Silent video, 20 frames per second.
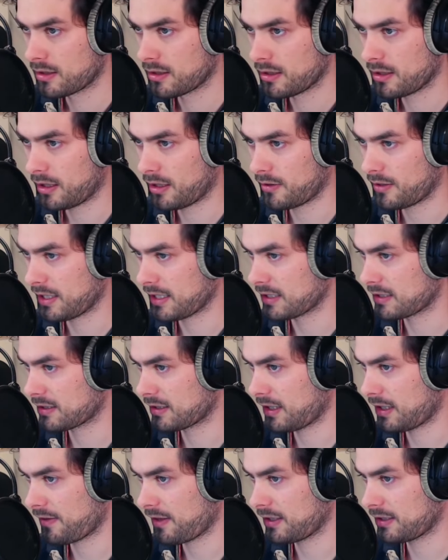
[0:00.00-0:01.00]
All right,
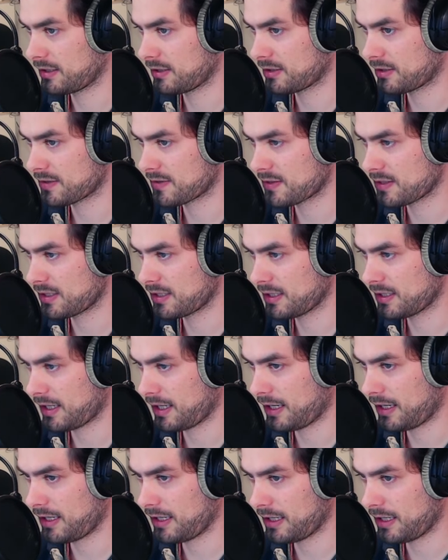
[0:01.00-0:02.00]
and then you can see here,
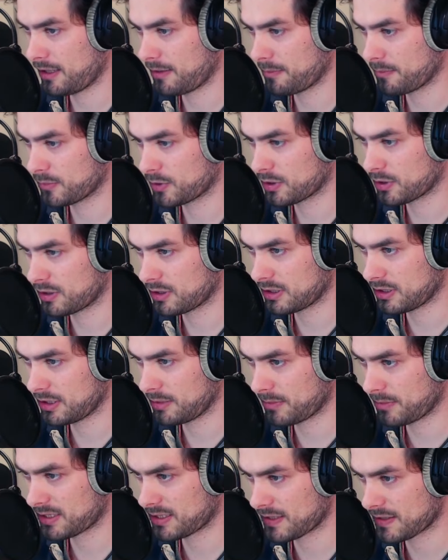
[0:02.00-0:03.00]
I am currently,
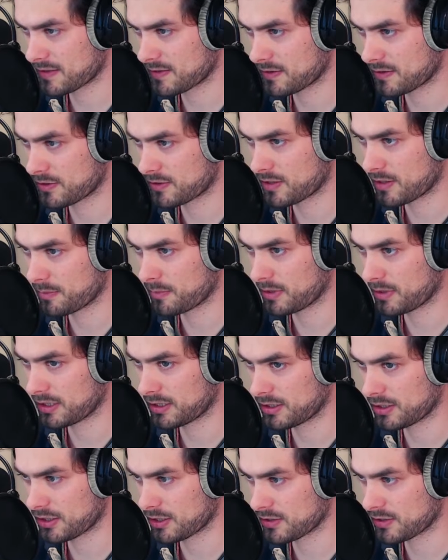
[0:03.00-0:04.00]
my test is simply
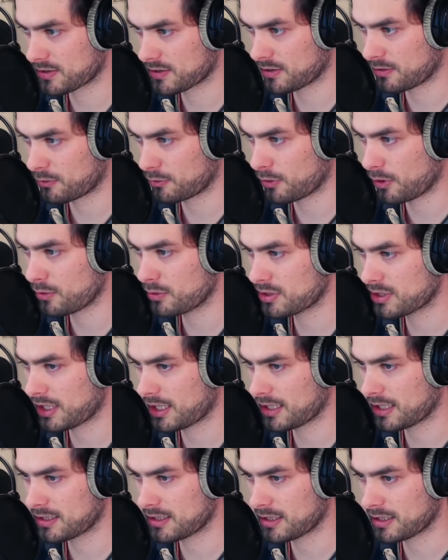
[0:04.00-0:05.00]
just
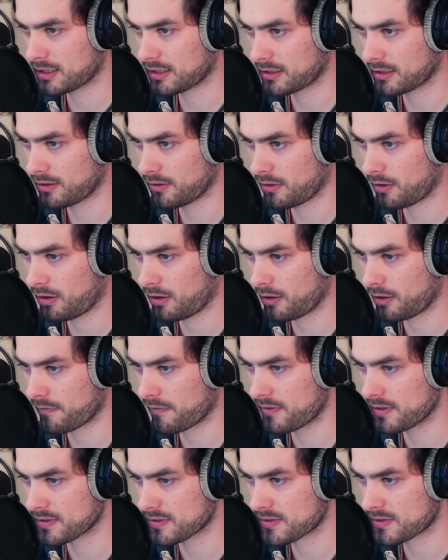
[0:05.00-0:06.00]
rotating all
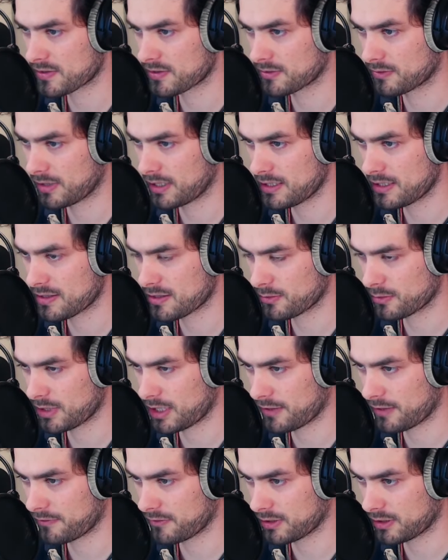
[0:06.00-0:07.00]
of this, right? So we
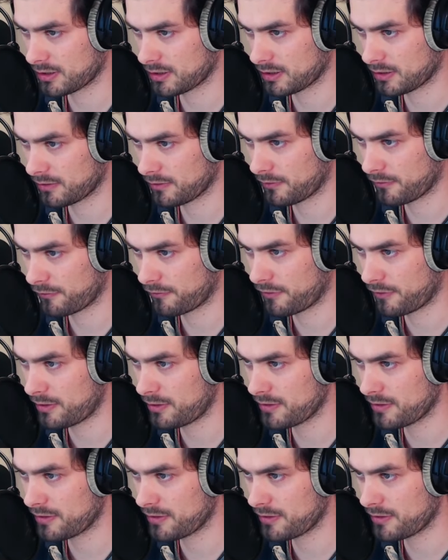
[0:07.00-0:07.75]
have a very,